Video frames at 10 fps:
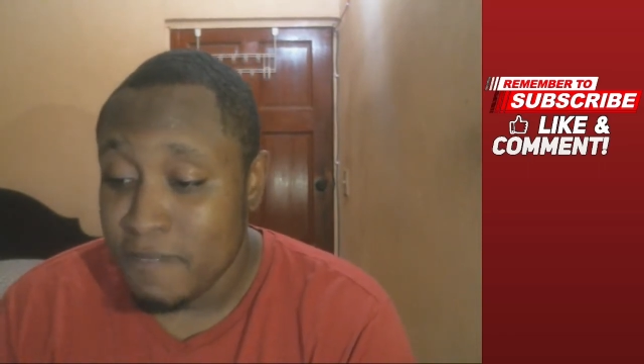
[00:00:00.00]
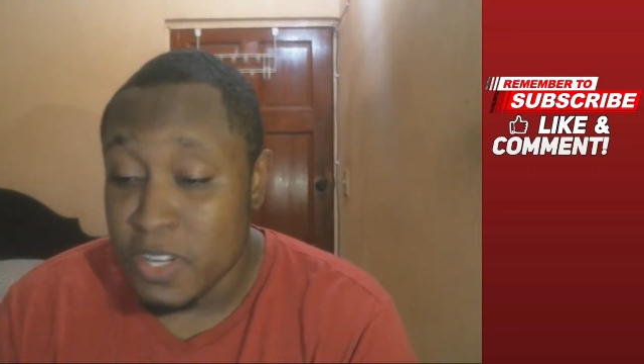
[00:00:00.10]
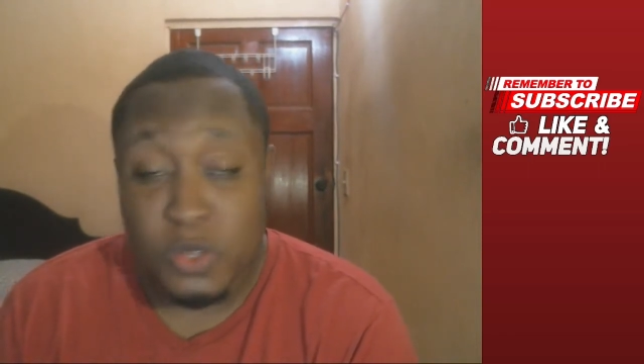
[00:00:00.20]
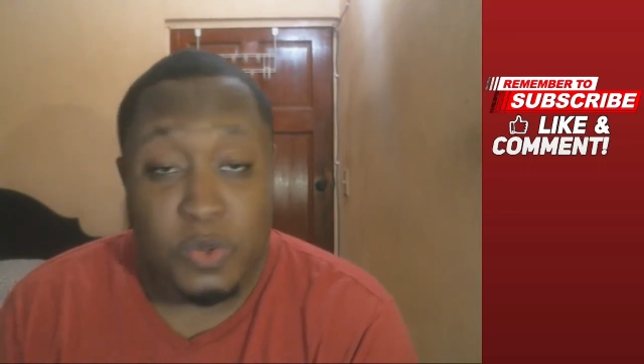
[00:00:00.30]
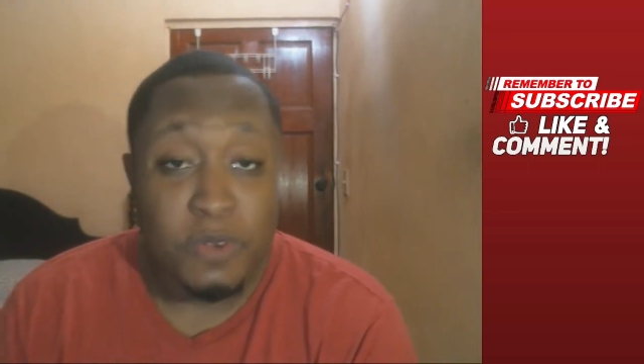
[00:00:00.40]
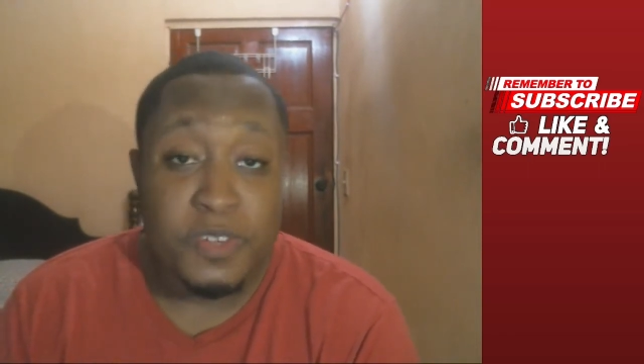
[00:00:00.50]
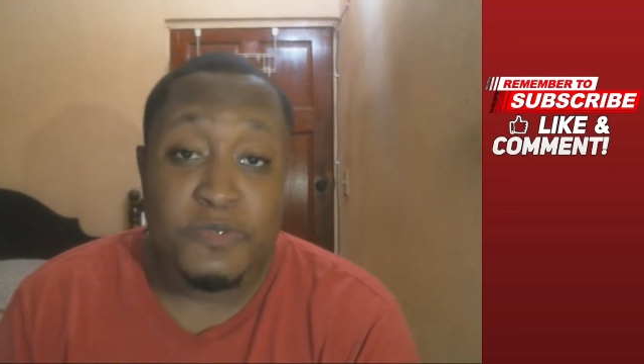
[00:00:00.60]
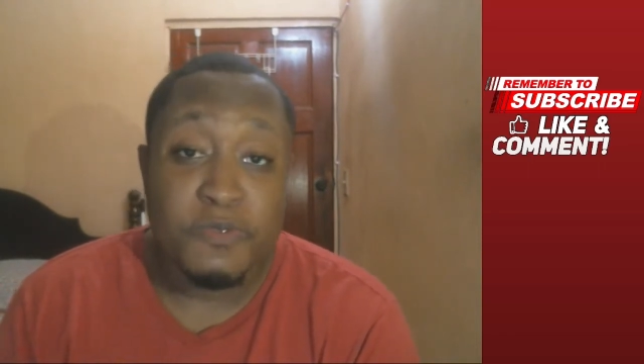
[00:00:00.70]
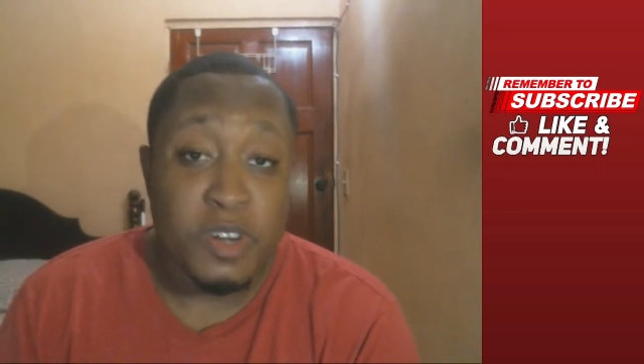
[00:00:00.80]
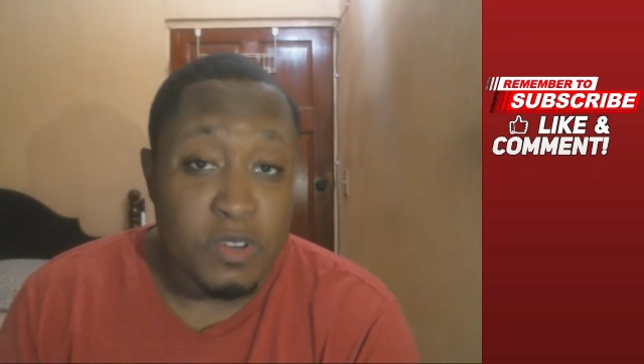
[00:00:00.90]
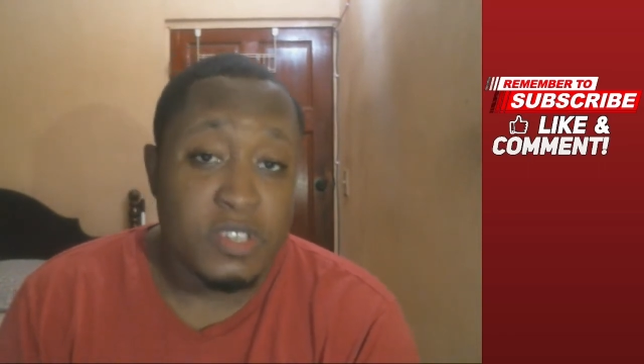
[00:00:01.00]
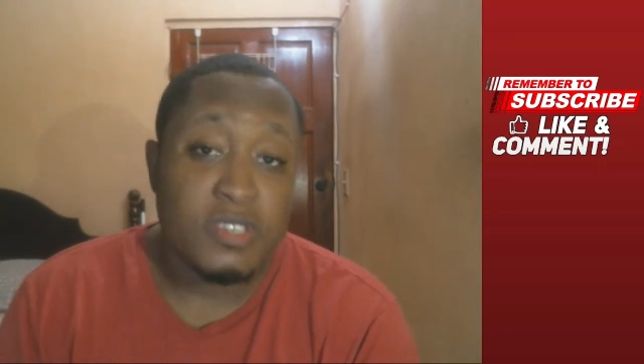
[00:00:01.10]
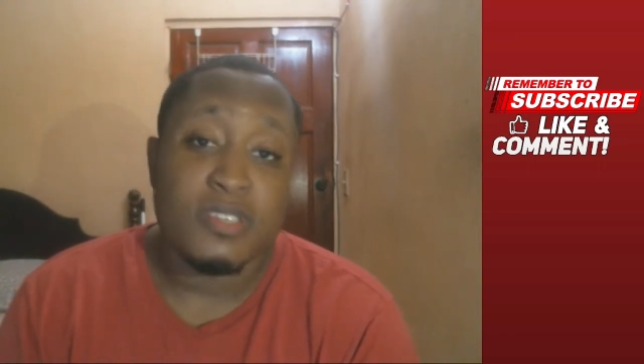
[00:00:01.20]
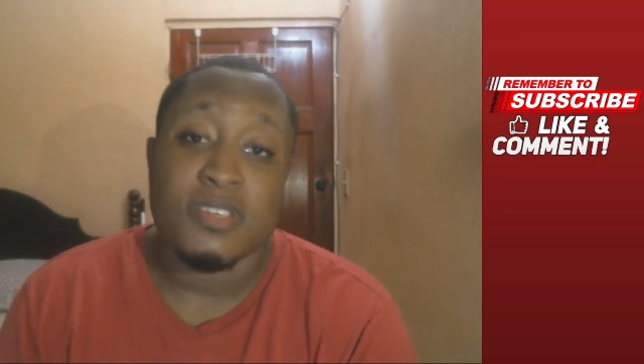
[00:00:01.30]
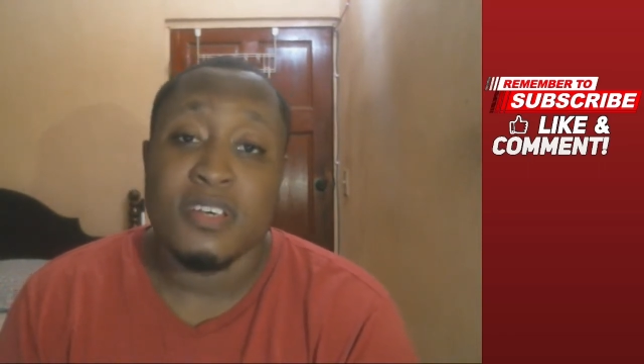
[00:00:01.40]
Phil Swift is
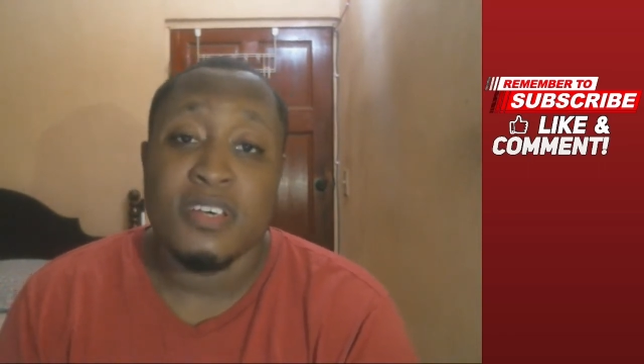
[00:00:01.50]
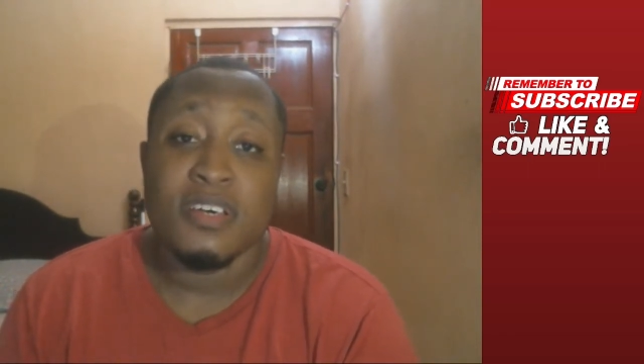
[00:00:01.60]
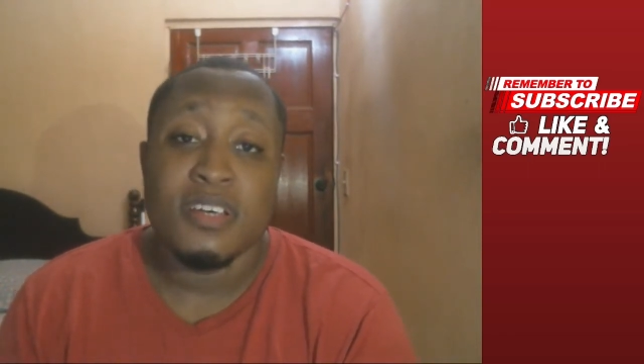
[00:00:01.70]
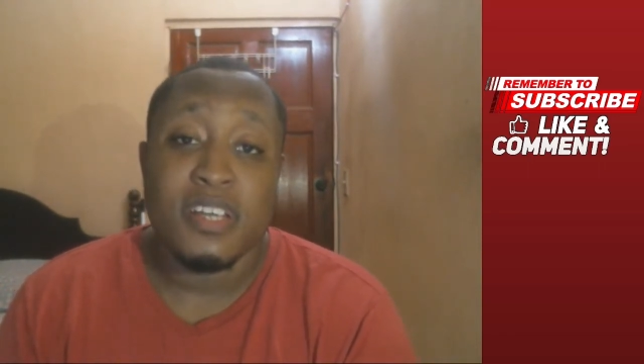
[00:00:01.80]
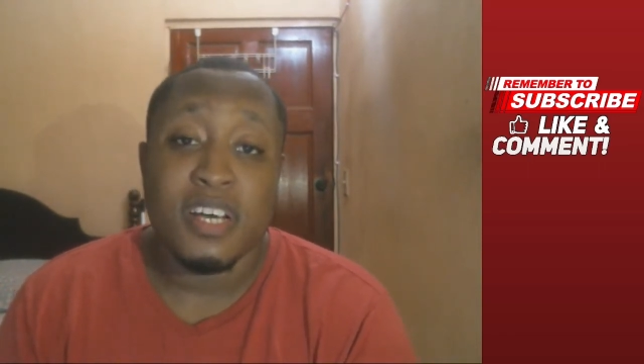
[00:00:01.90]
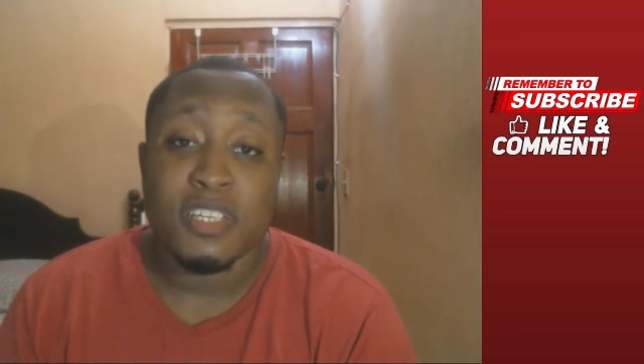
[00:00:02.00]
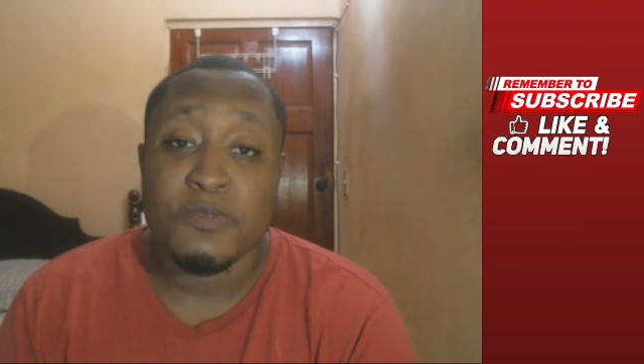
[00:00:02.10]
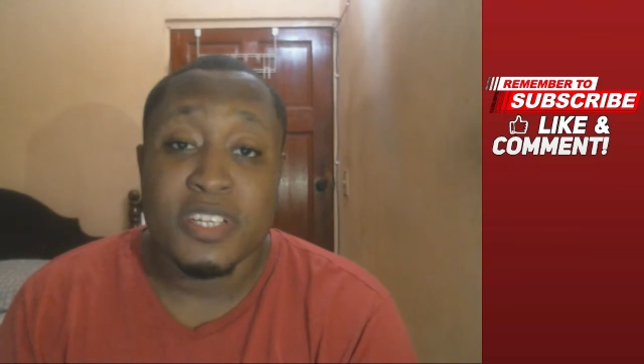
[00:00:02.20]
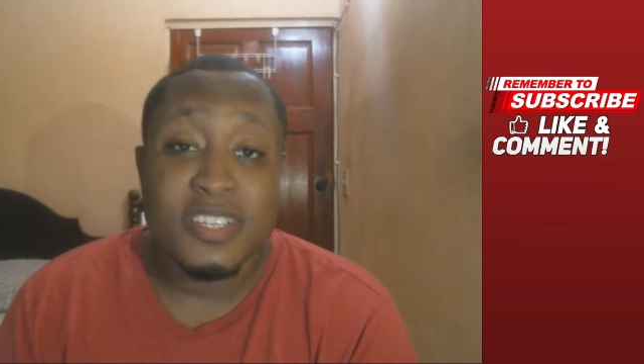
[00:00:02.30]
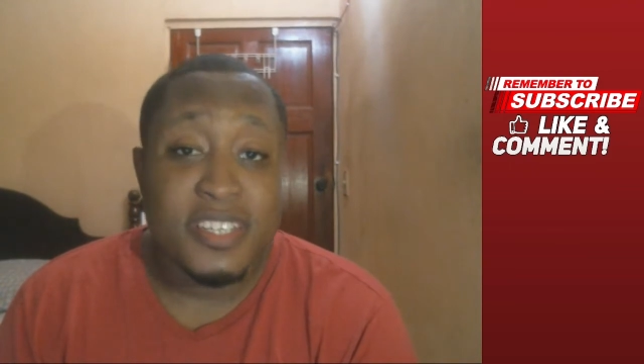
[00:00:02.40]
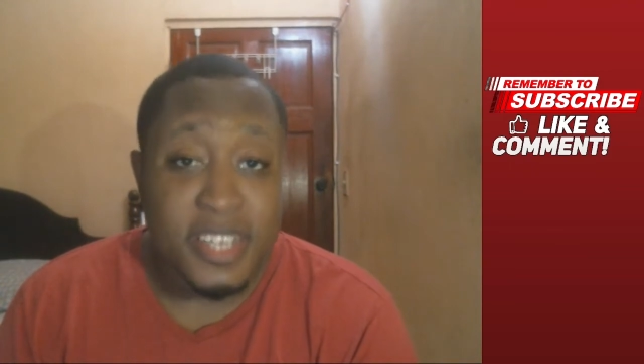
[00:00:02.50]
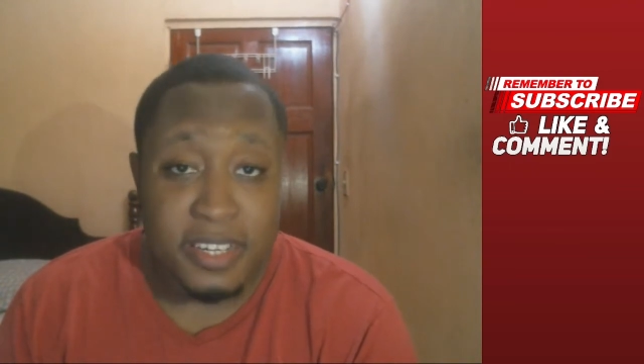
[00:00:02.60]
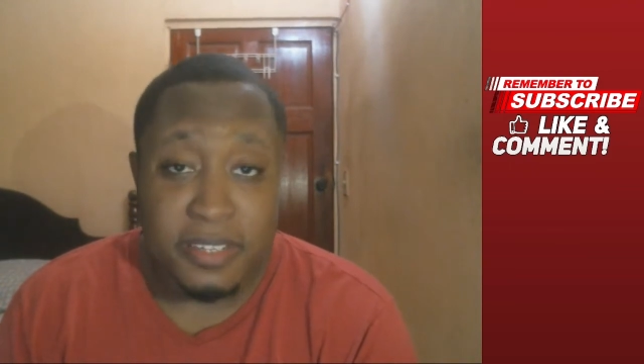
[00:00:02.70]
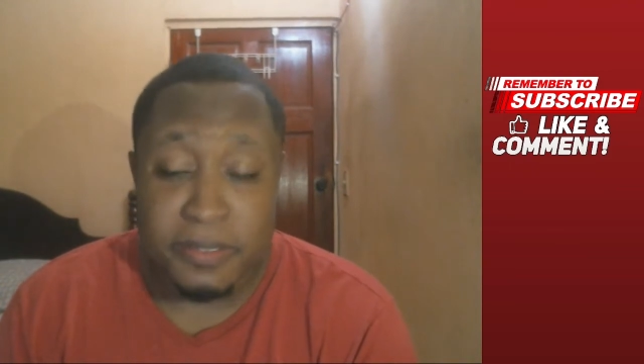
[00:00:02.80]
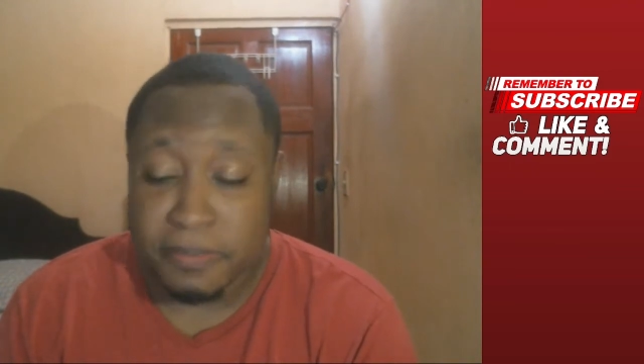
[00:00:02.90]
first, Dr. Phil is
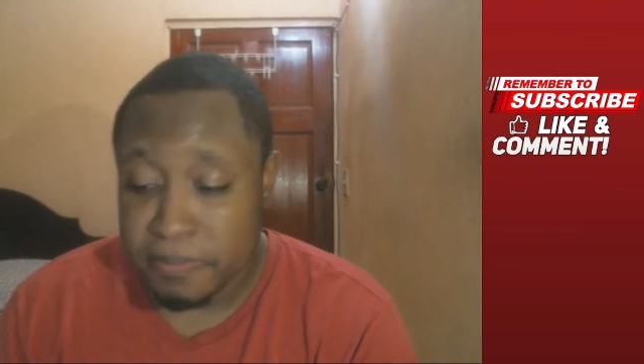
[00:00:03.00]
second.